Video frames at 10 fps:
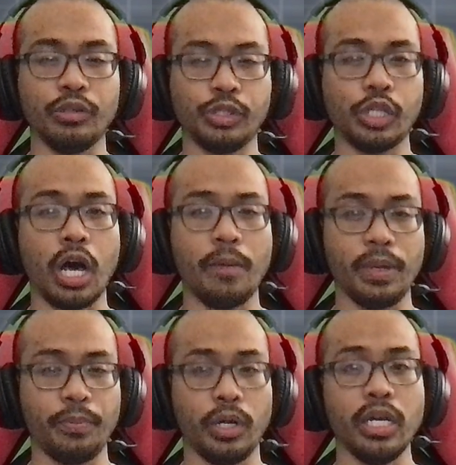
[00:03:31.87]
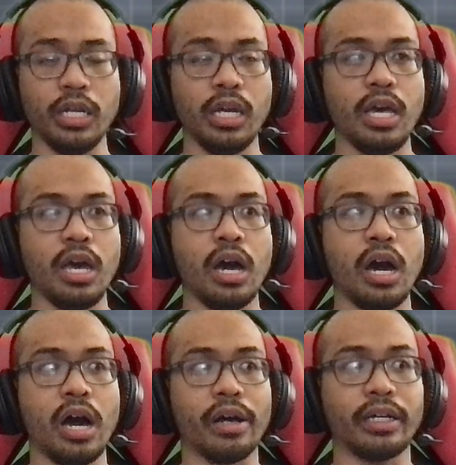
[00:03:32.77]
saw me put
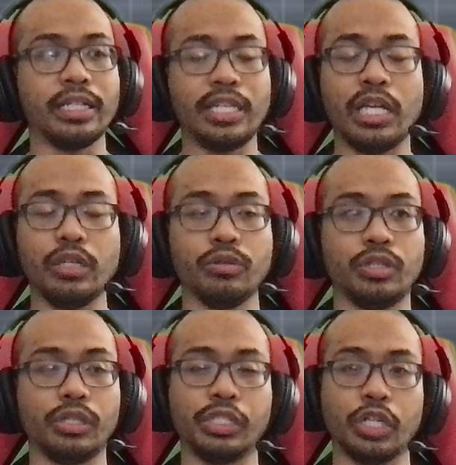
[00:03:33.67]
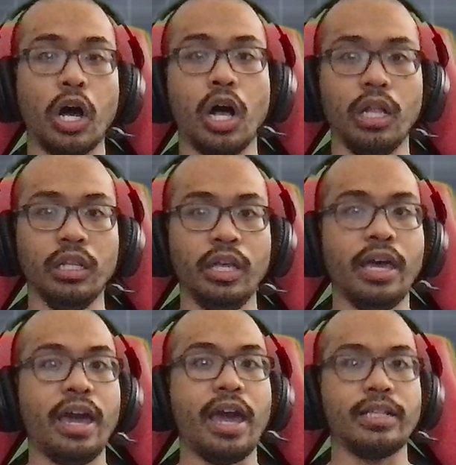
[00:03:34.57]
continue to stall and